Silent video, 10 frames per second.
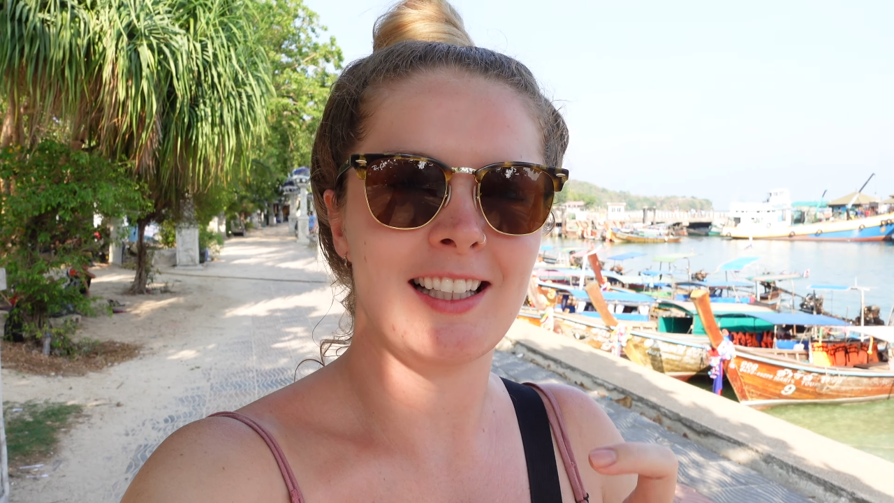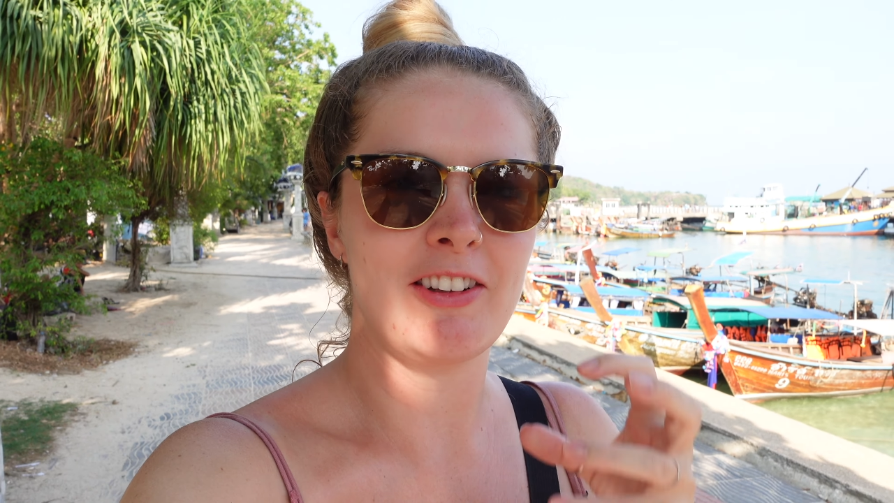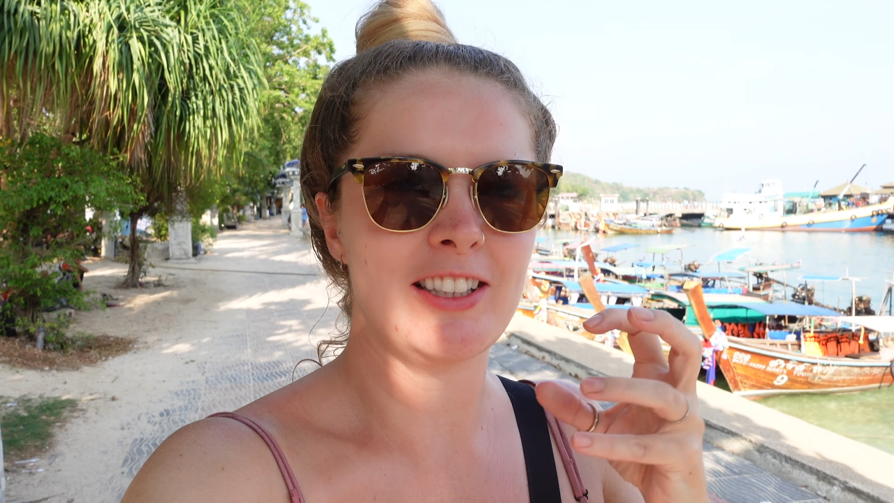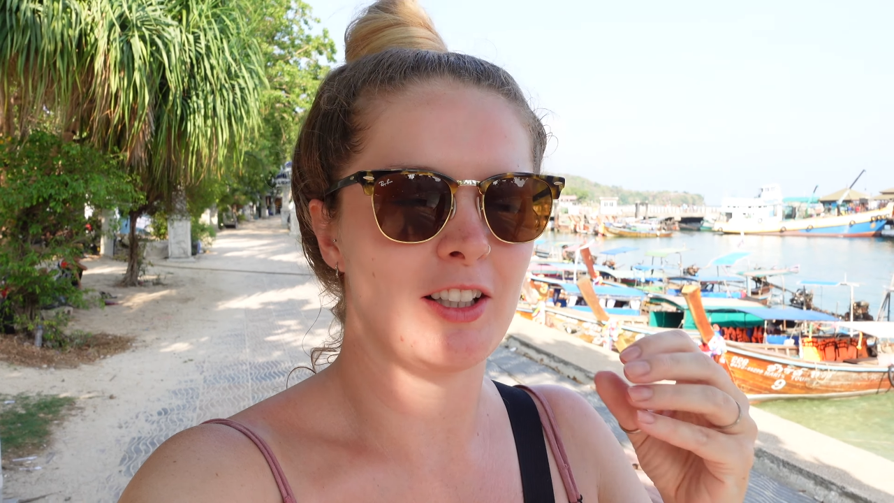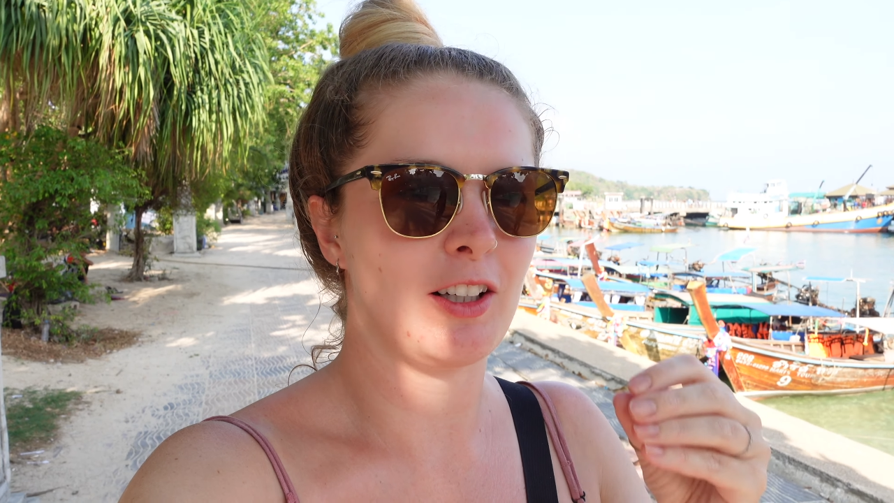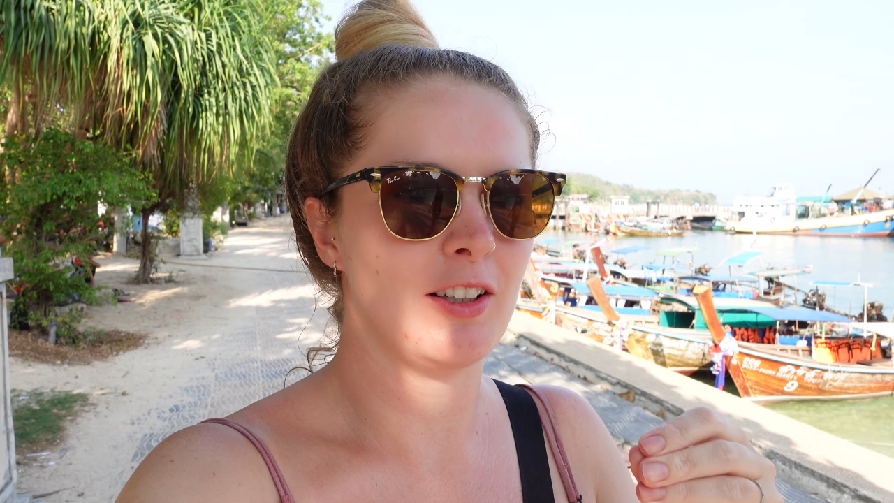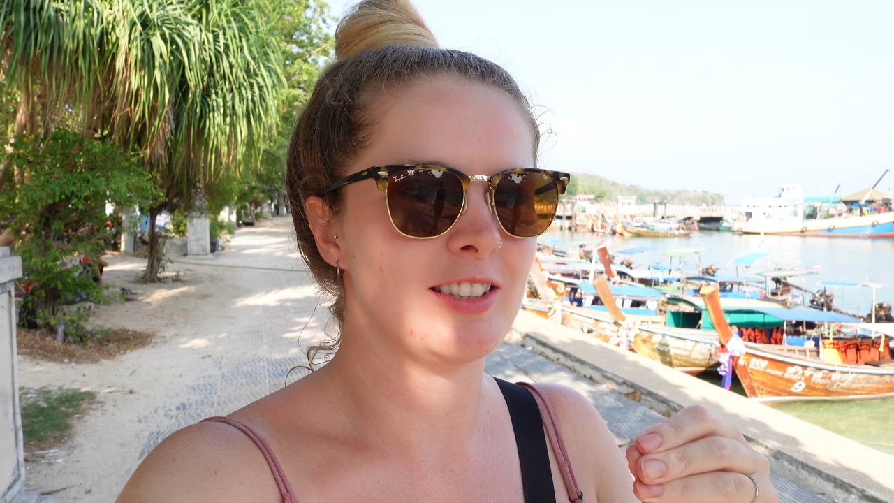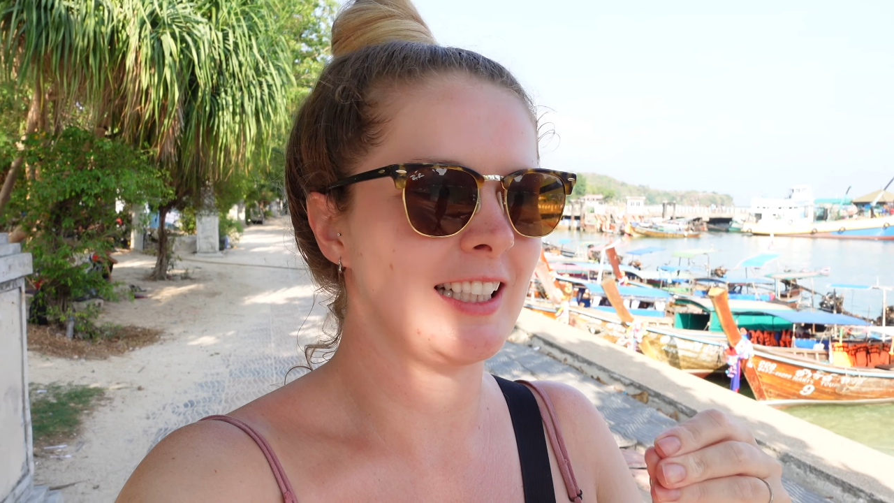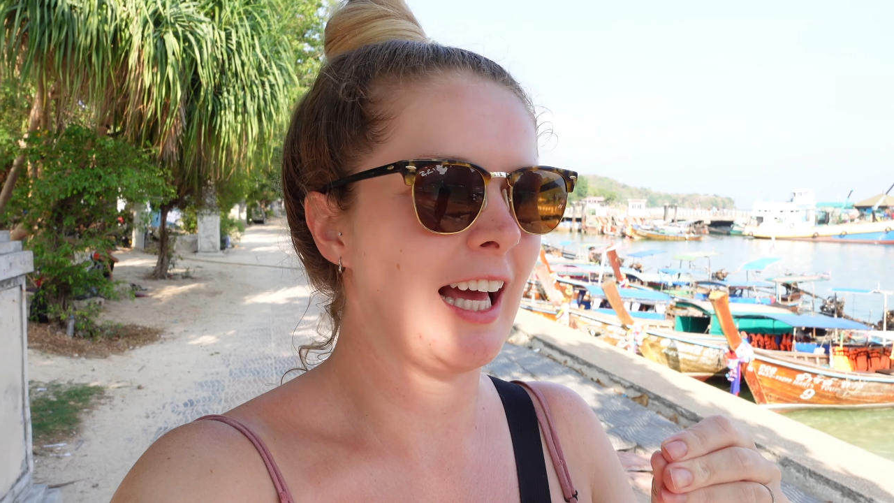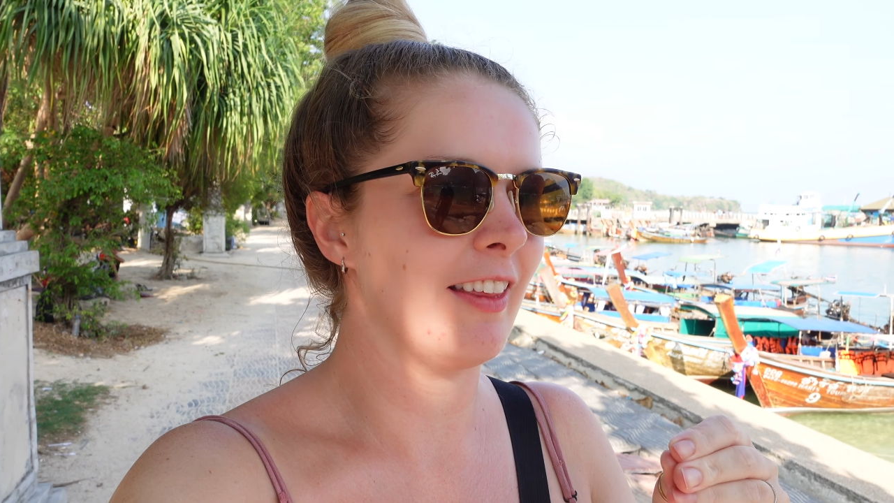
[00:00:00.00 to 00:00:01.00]
and everything's so
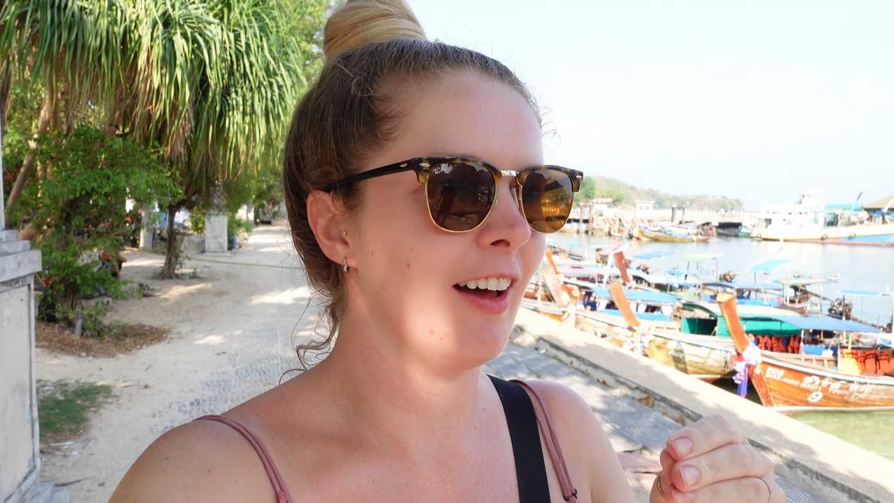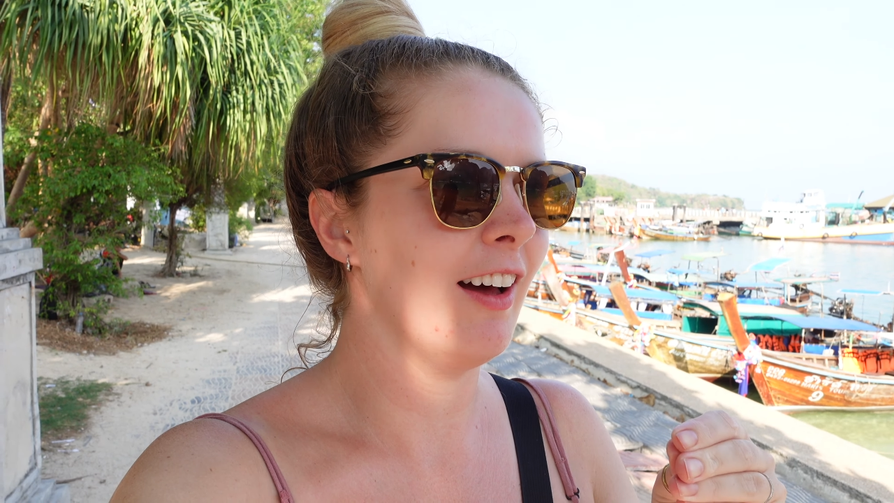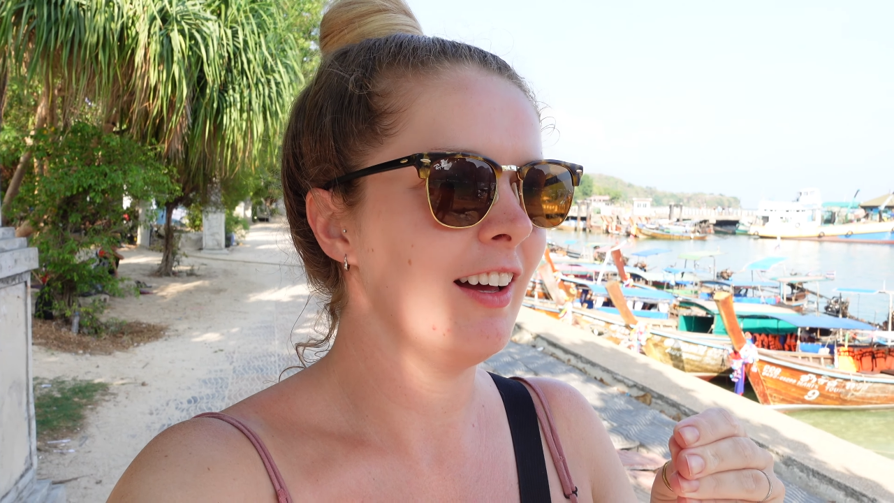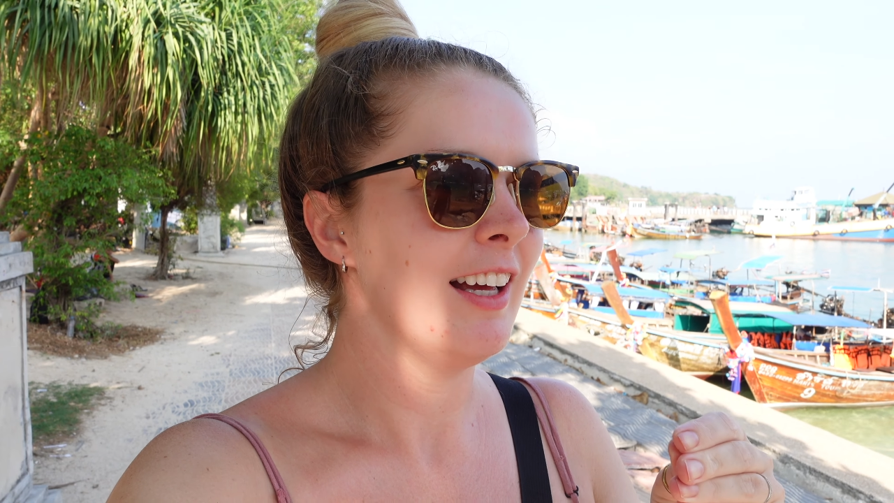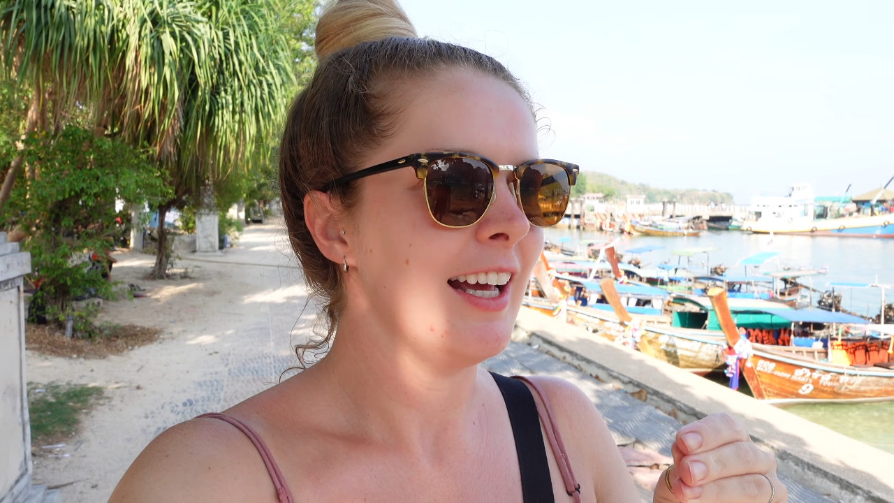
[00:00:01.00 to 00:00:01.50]
close together.